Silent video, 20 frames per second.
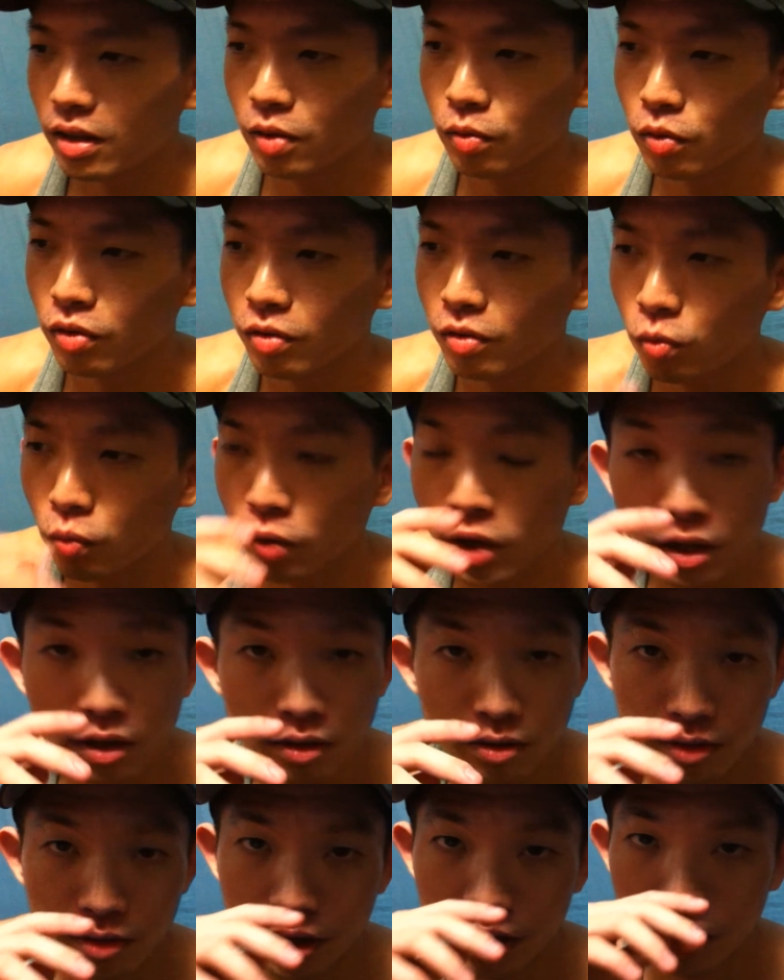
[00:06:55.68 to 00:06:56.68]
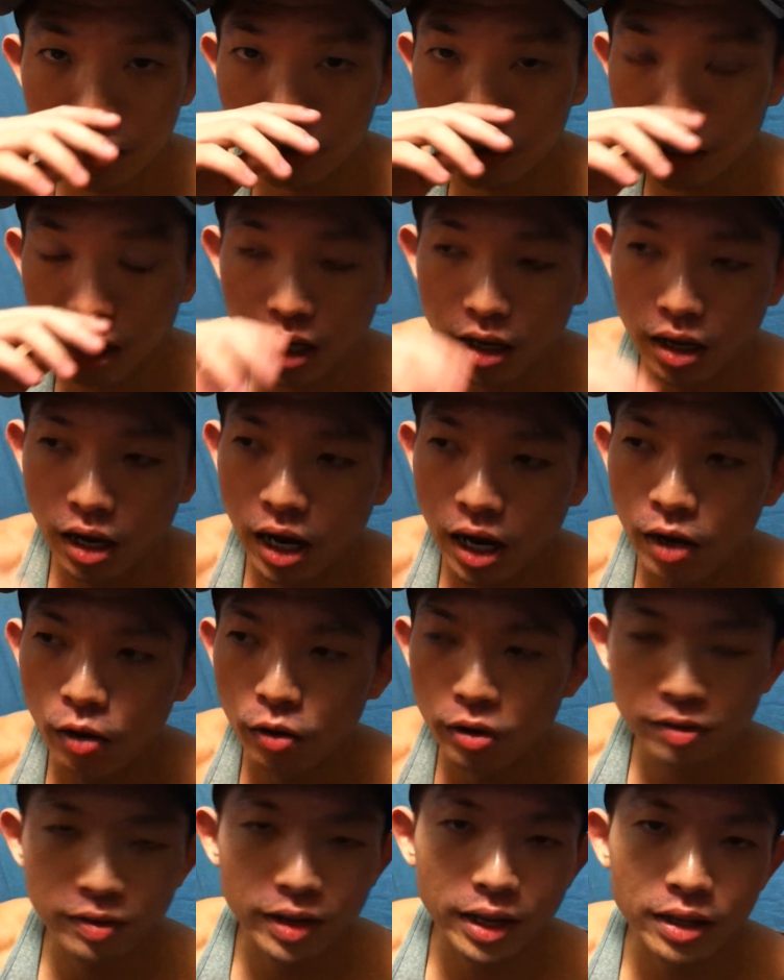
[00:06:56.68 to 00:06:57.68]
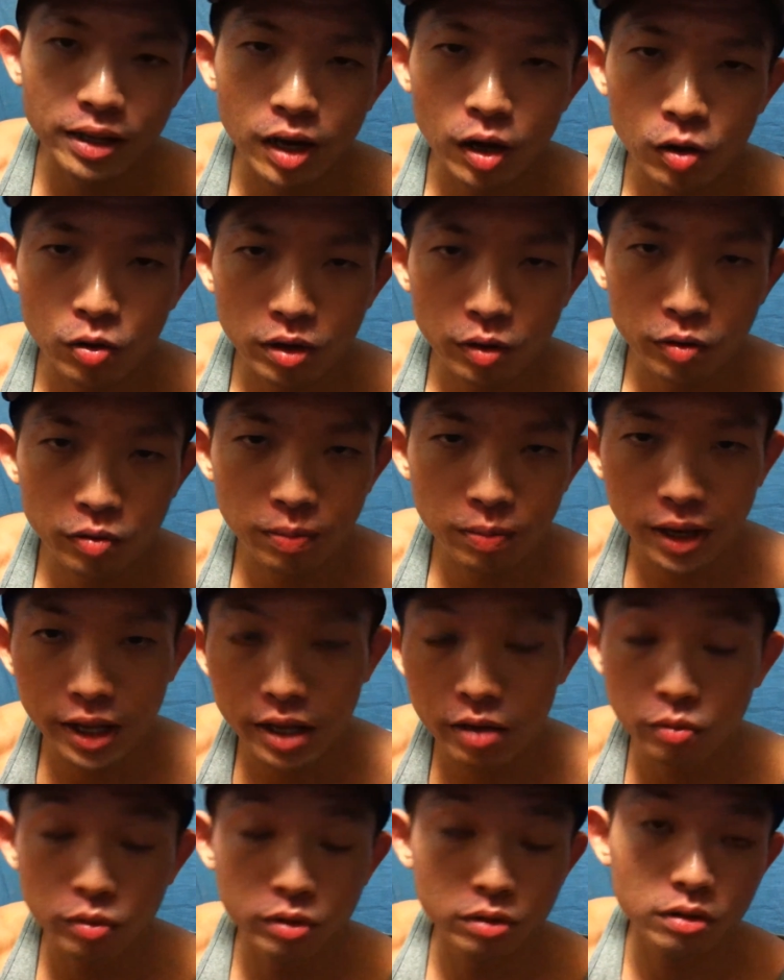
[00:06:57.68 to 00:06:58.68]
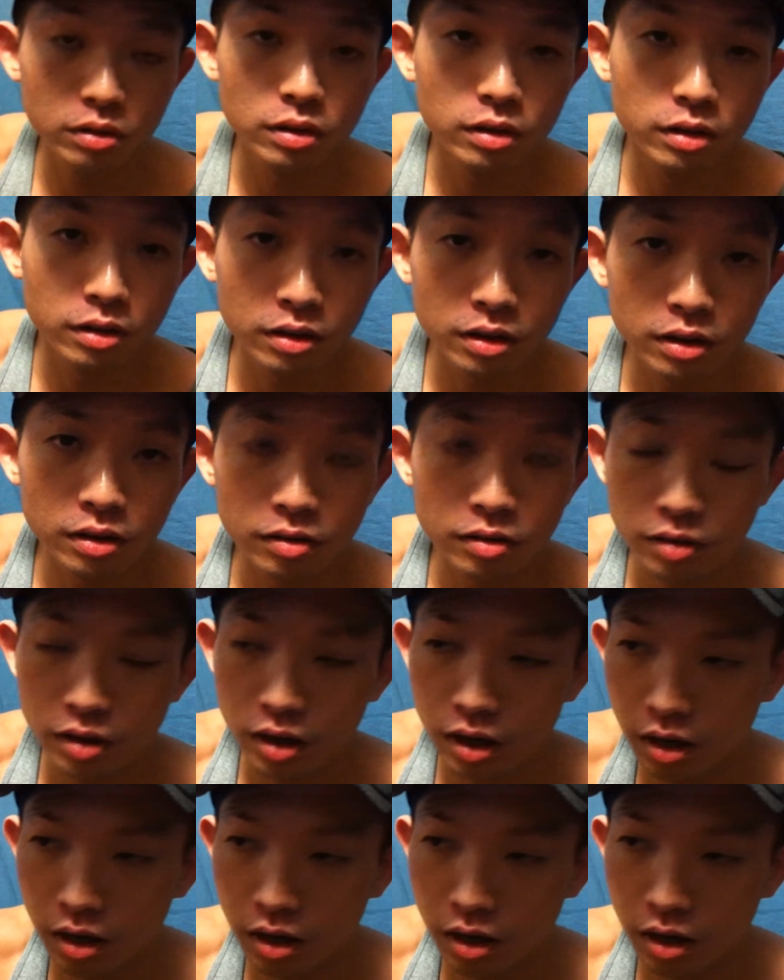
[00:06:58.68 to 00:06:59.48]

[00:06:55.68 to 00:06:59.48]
it was the weirdest thing that I already sat down, I was playing with this